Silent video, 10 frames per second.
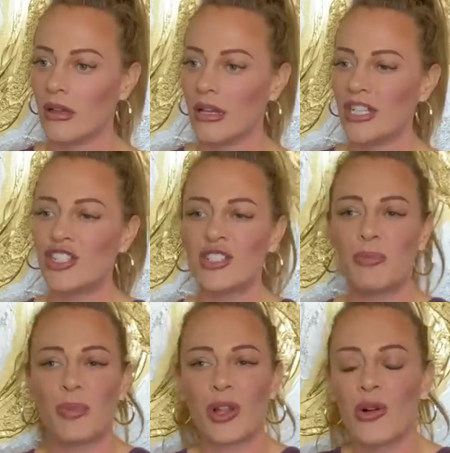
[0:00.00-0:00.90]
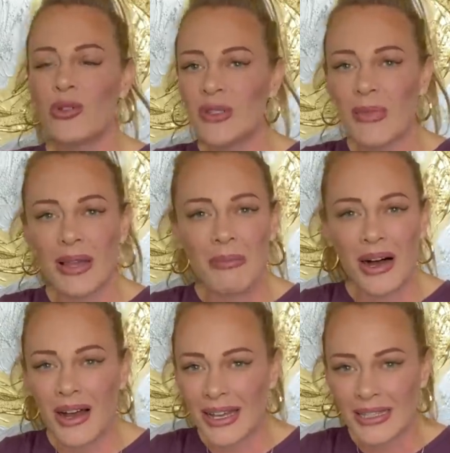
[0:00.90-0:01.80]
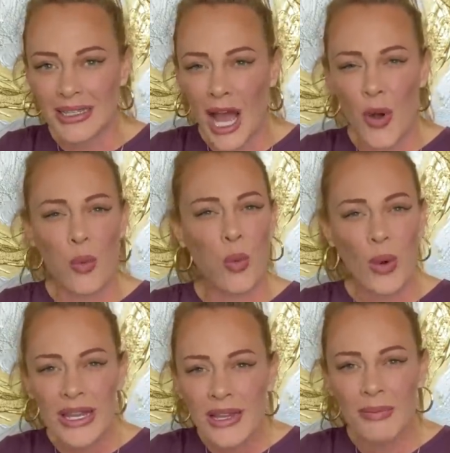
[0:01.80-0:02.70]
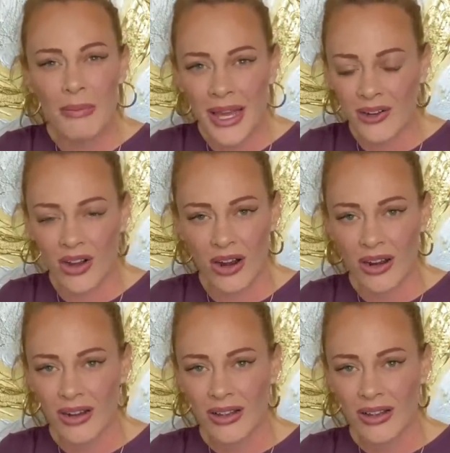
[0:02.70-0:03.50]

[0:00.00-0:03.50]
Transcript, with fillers: It just blows my mind how weak men are.